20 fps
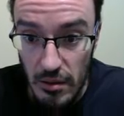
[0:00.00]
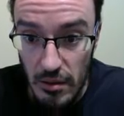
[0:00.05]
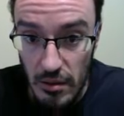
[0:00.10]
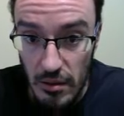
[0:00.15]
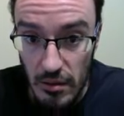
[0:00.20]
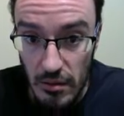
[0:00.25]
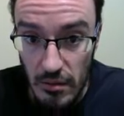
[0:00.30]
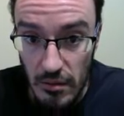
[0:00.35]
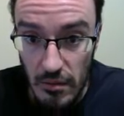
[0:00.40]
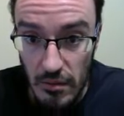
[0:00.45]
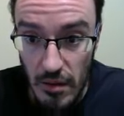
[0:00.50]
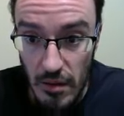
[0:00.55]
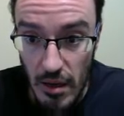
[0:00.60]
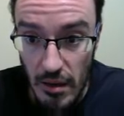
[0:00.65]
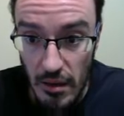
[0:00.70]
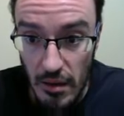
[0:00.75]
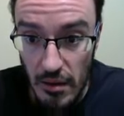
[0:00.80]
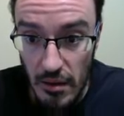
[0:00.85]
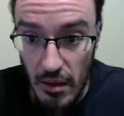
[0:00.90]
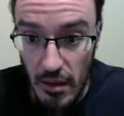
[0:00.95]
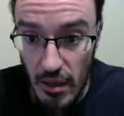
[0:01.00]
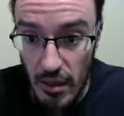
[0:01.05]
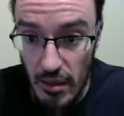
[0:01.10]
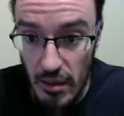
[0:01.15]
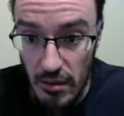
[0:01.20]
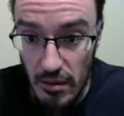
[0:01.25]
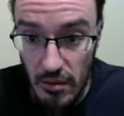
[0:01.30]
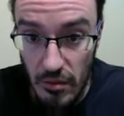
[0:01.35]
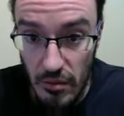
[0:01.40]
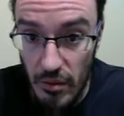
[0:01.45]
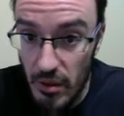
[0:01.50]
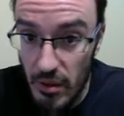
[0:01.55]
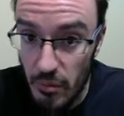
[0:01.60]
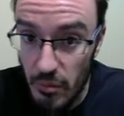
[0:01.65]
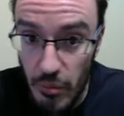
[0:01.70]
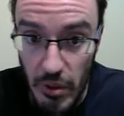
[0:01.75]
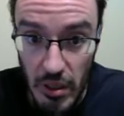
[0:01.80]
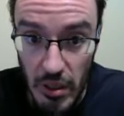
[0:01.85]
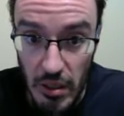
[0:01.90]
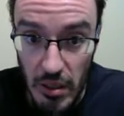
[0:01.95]
And then I guess queen to
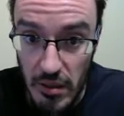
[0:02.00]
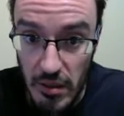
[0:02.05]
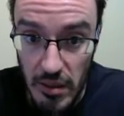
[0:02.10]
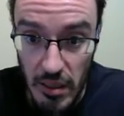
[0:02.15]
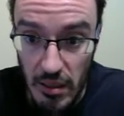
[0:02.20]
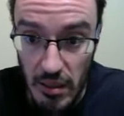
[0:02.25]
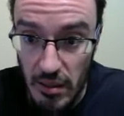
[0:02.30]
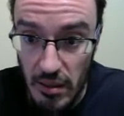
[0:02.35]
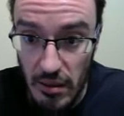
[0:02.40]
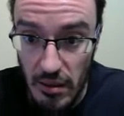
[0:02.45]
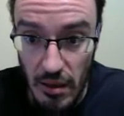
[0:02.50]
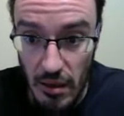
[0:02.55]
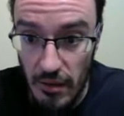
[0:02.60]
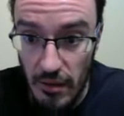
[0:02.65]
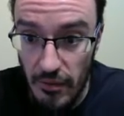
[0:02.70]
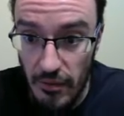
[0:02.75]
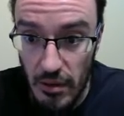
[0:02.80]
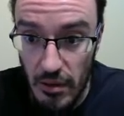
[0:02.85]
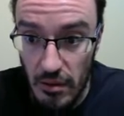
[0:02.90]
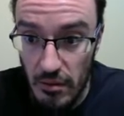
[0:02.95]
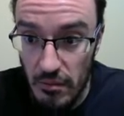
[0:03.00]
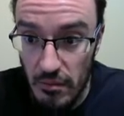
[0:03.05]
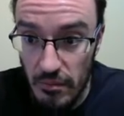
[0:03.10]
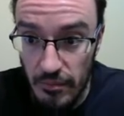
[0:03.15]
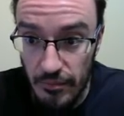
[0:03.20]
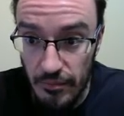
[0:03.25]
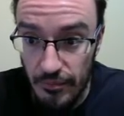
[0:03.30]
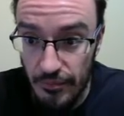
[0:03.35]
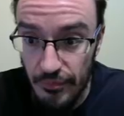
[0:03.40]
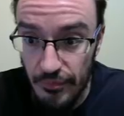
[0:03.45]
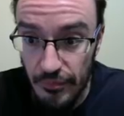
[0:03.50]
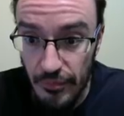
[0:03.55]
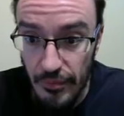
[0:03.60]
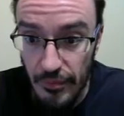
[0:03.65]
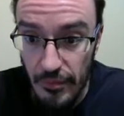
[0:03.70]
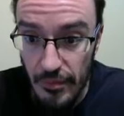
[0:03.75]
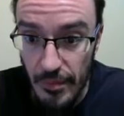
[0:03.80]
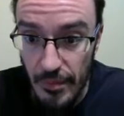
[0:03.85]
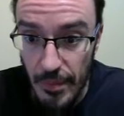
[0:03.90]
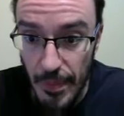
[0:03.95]
b6 is not even
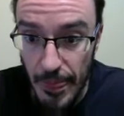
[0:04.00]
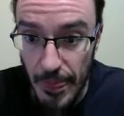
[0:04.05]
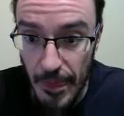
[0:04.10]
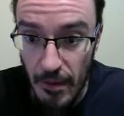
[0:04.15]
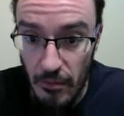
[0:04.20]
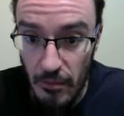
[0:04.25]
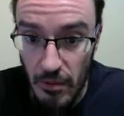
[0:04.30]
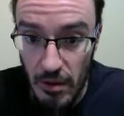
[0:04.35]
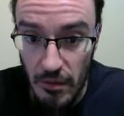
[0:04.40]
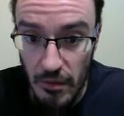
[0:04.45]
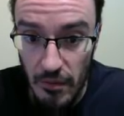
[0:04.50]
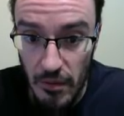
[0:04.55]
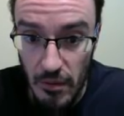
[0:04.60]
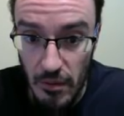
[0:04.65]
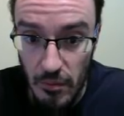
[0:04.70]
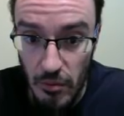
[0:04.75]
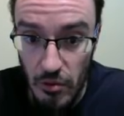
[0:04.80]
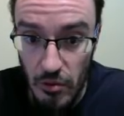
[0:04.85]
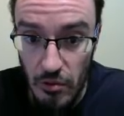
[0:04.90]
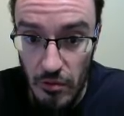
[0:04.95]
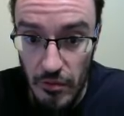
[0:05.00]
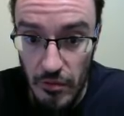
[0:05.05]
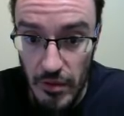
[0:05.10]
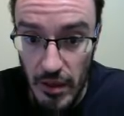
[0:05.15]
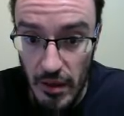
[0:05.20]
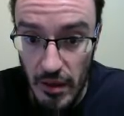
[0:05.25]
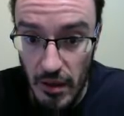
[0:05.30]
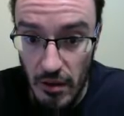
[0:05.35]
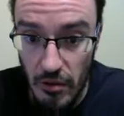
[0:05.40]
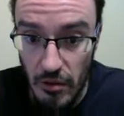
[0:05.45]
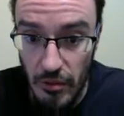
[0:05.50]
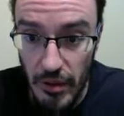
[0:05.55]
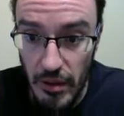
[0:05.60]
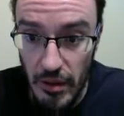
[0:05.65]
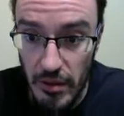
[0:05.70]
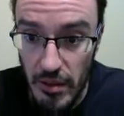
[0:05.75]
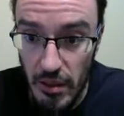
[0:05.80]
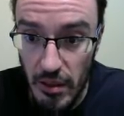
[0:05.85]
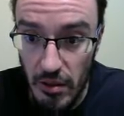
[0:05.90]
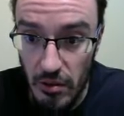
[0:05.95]
one of the moves. And then queen to
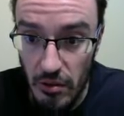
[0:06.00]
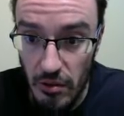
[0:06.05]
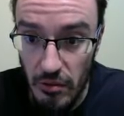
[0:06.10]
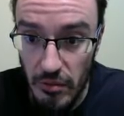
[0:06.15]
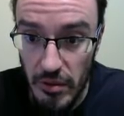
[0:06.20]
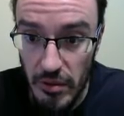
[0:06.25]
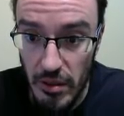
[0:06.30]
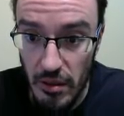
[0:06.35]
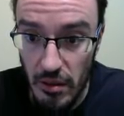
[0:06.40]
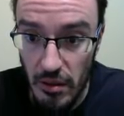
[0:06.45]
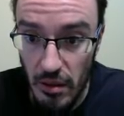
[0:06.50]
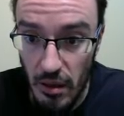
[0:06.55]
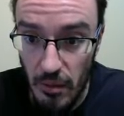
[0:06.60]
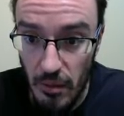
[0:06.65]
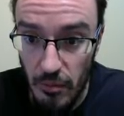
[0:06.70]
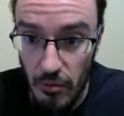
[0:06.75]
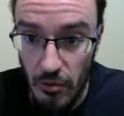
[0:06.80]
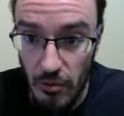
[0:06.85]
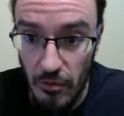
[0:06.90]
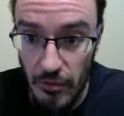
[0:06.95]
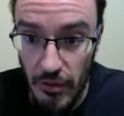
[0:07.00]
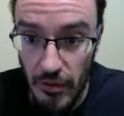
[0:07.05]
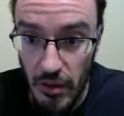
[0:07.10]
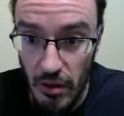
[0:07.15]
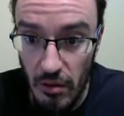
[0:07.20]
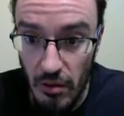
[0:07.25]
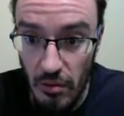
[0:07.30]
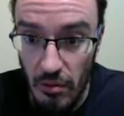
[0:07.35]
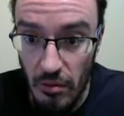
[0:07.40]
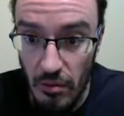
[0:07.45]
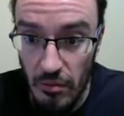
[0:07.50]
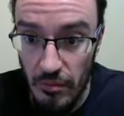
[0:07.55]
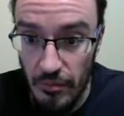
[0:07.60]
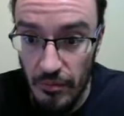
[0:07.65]
c2 was the top move here.